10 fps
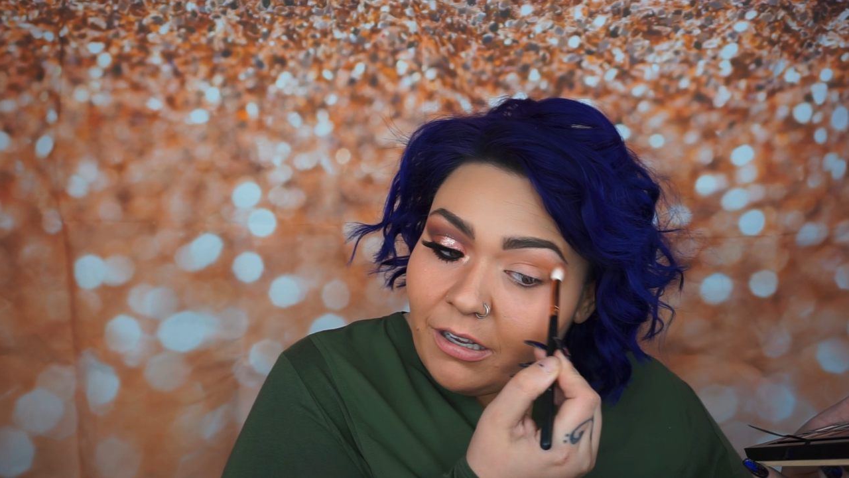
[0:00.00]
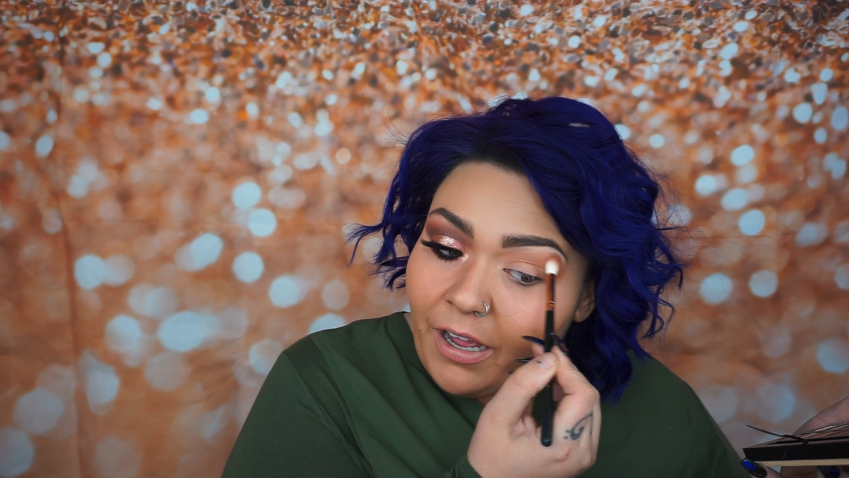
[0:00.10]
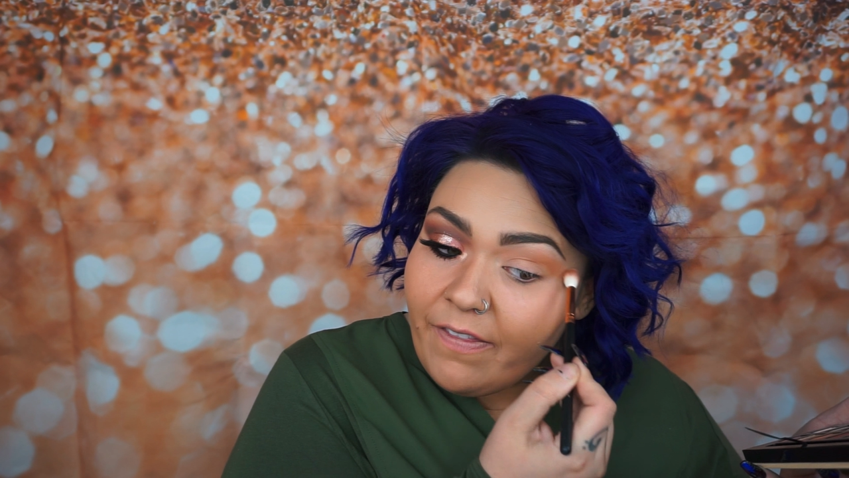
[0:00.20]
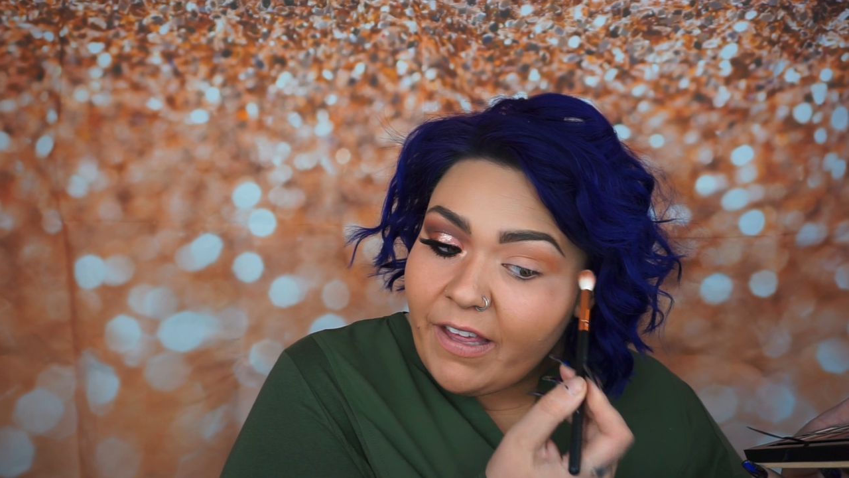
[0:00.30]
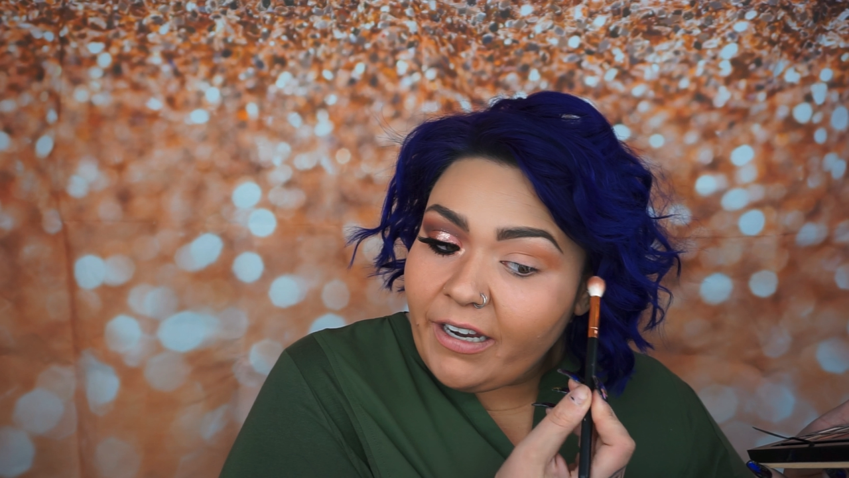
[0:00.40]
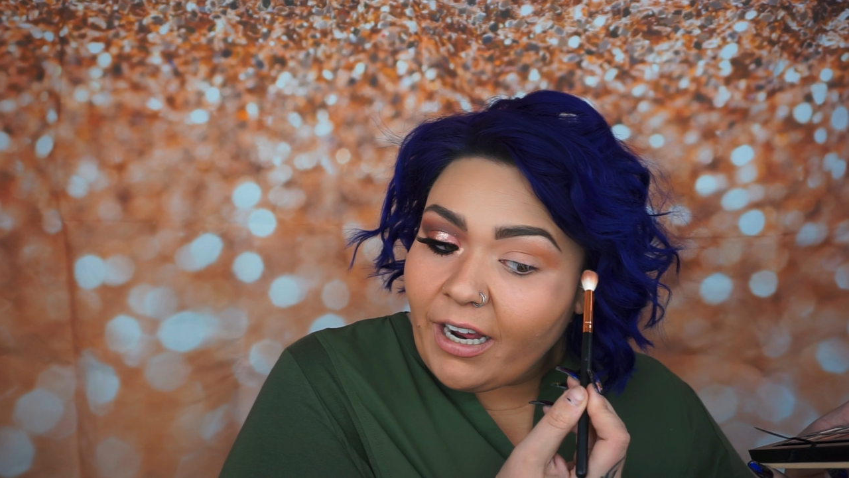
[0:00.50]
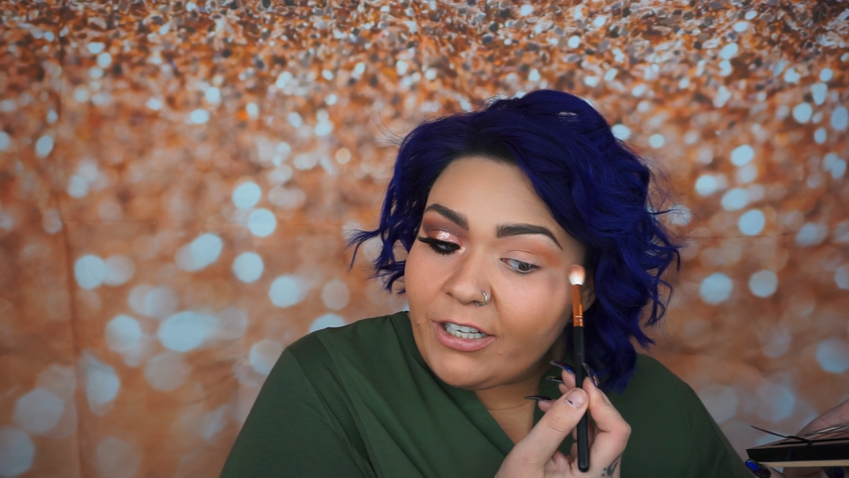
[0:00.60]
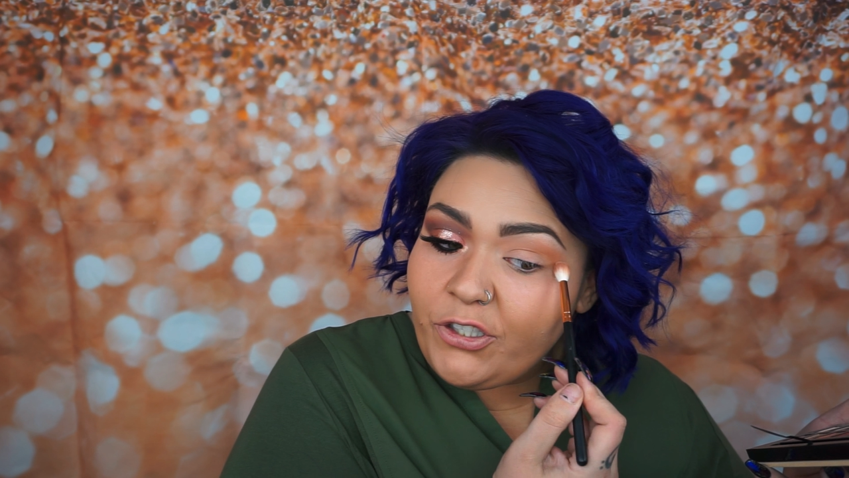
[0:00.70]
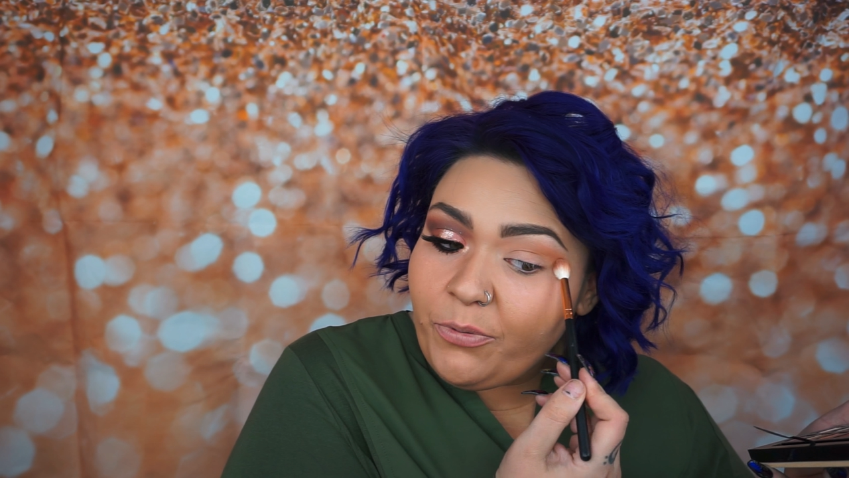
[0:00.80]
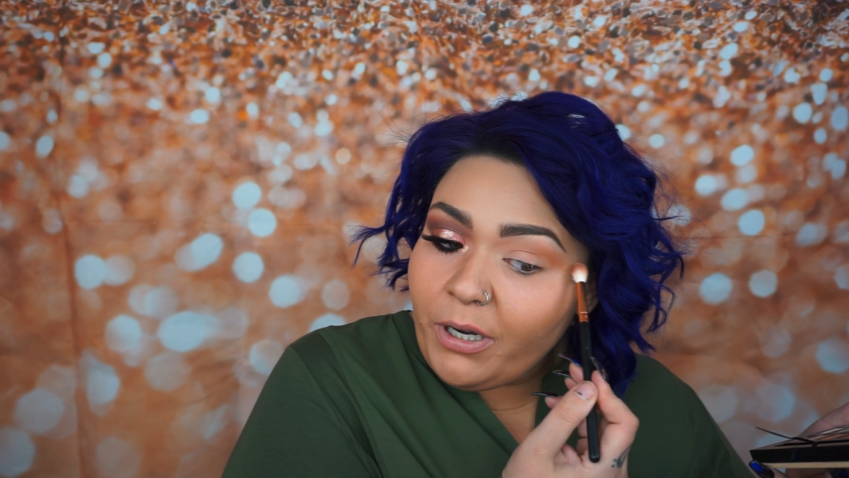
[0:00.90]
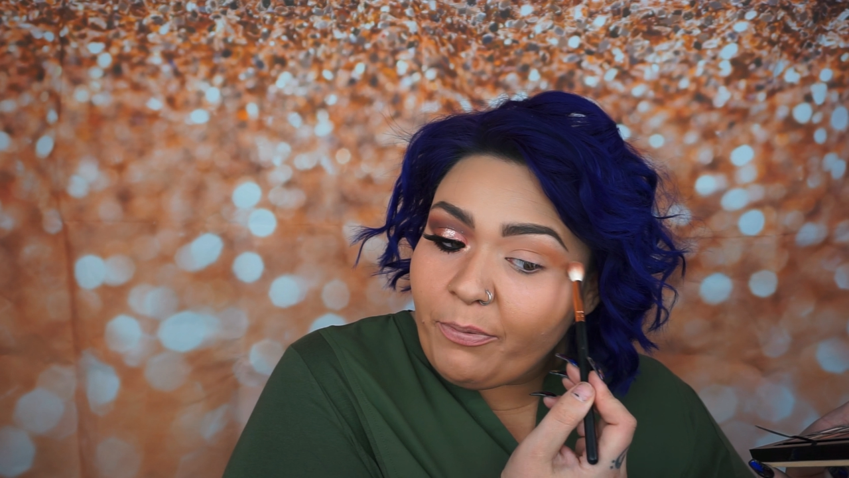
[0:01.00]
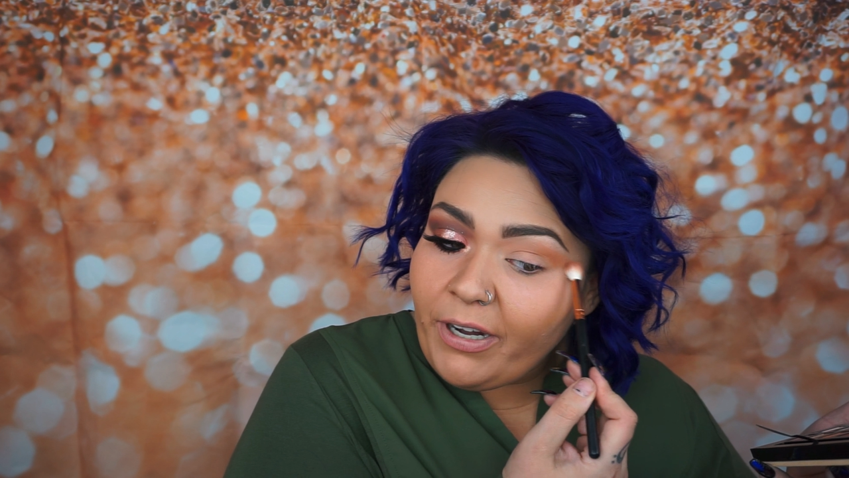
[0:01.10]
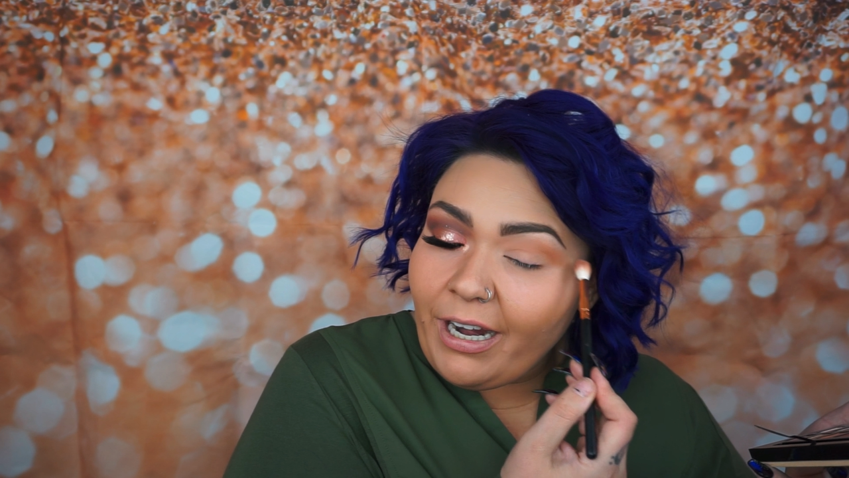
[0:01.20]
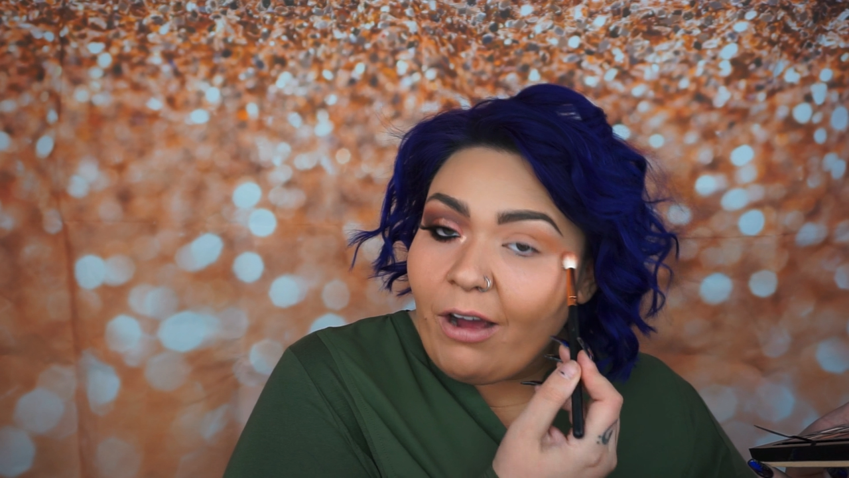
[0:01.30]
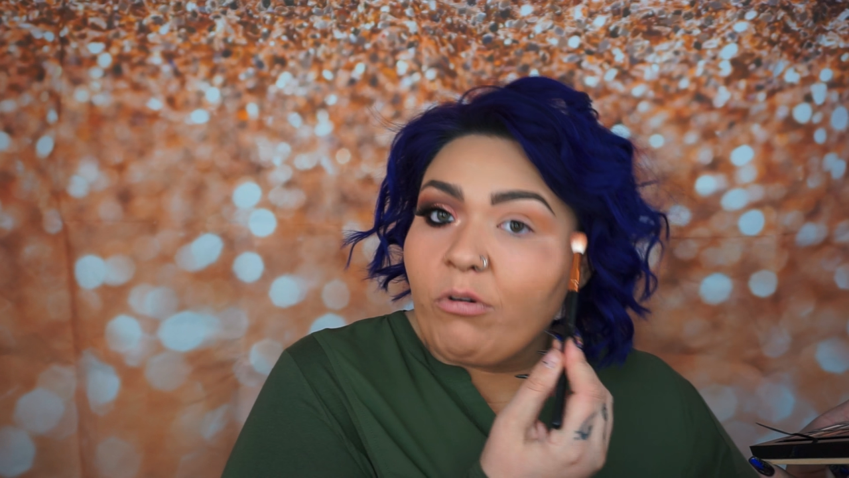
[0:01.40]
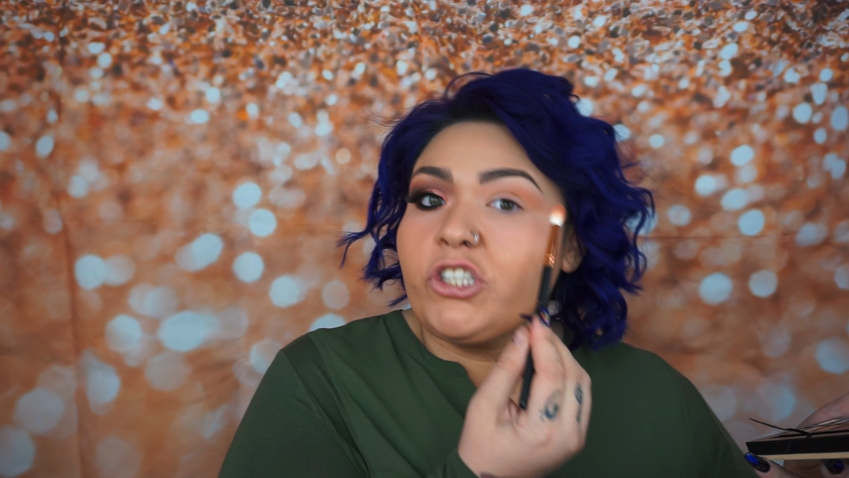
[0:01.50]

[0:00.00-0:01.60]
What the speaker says: And then I do want to bring it out